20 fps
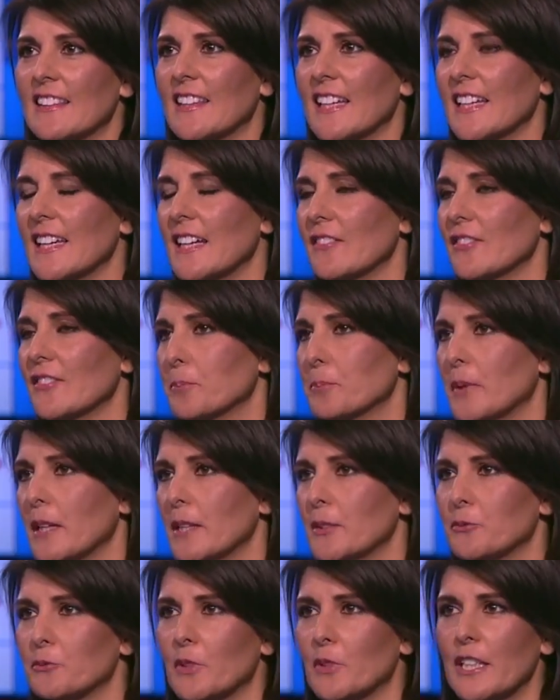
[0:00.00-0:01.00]
they have a
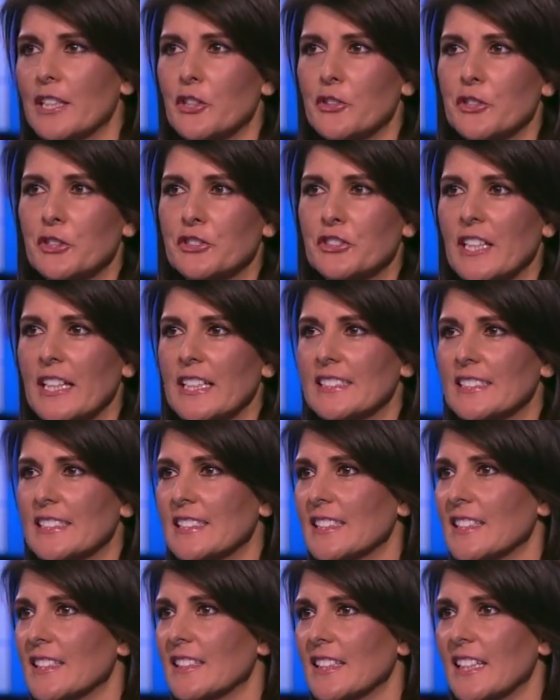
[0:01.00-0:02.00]
button right on their desk
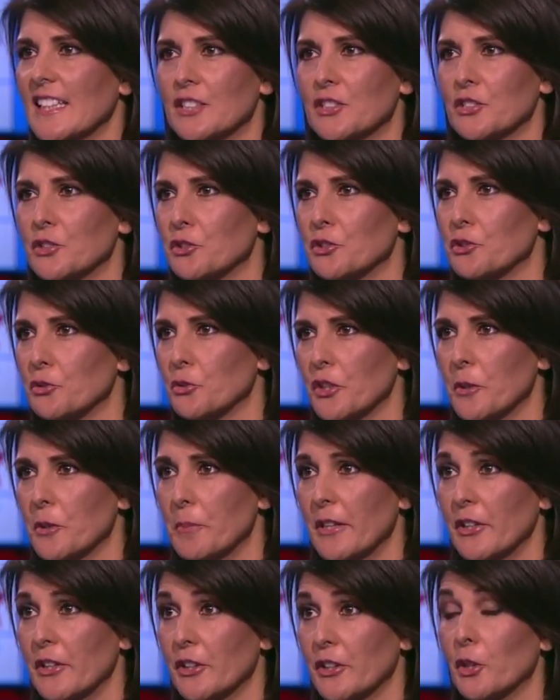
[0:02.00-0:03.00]
and that they can destroy
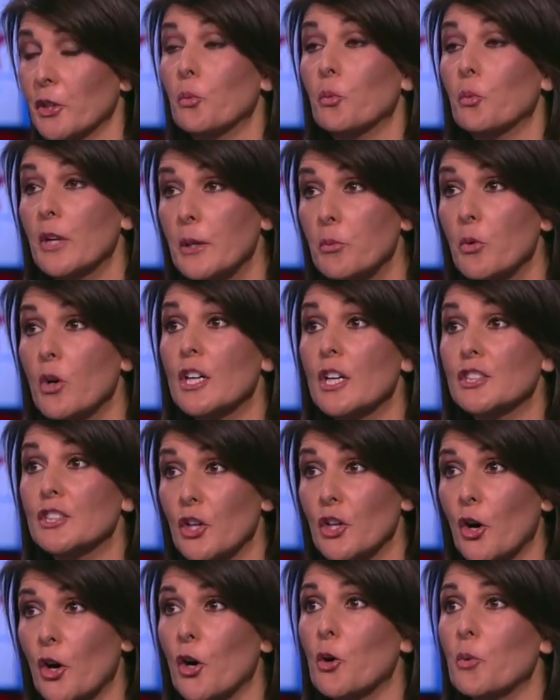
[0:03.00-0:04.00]
America. We want
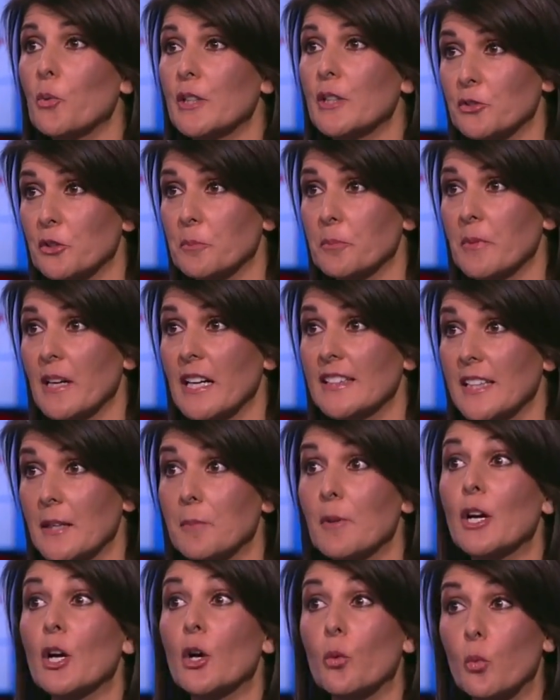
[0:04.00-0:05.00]
to always remind
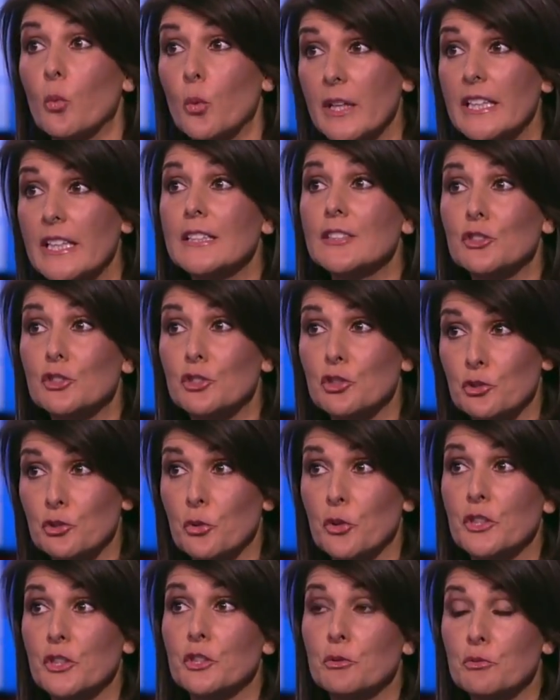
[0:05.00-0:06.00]
them we can
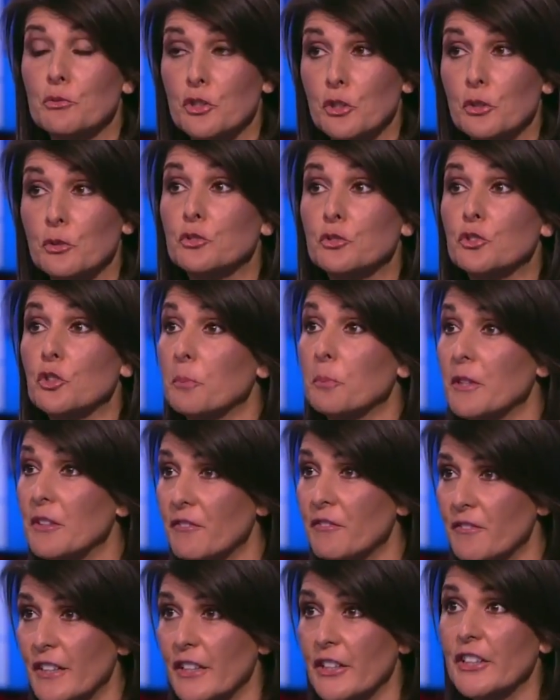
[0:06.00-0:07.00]
destroy you too. So be
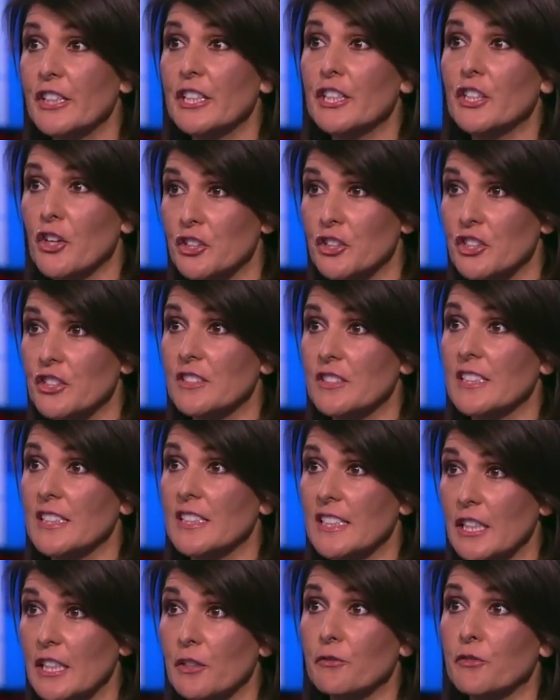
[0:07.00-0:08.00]
very cautious
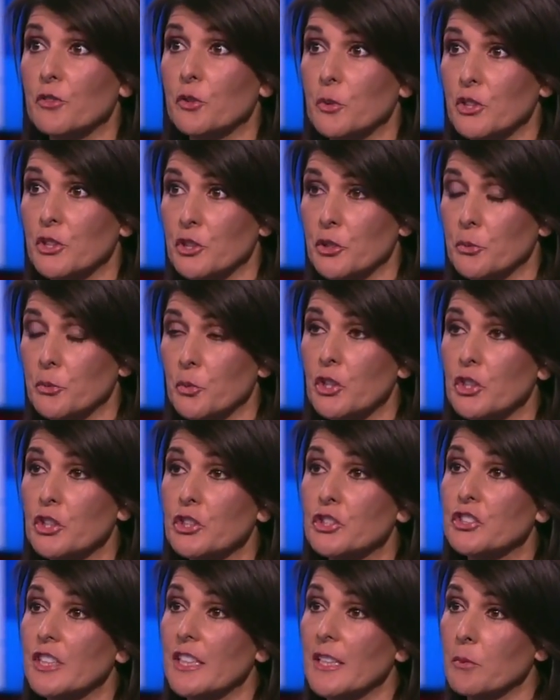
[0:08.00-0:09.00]
and careful with your
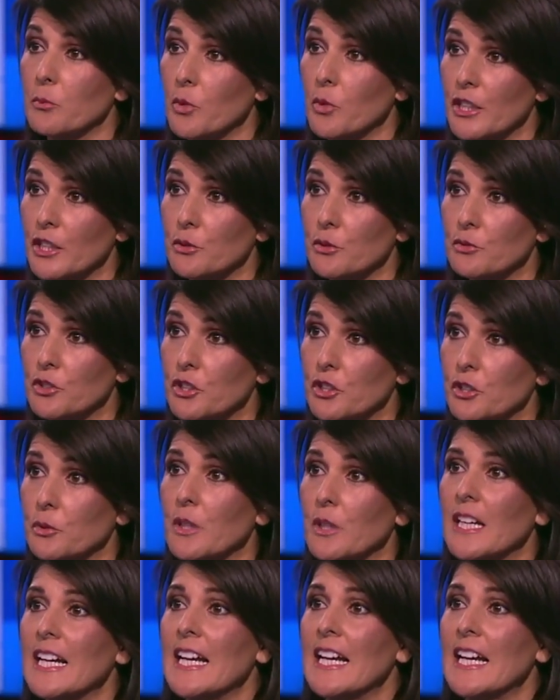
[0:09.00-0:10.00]
words and what you do.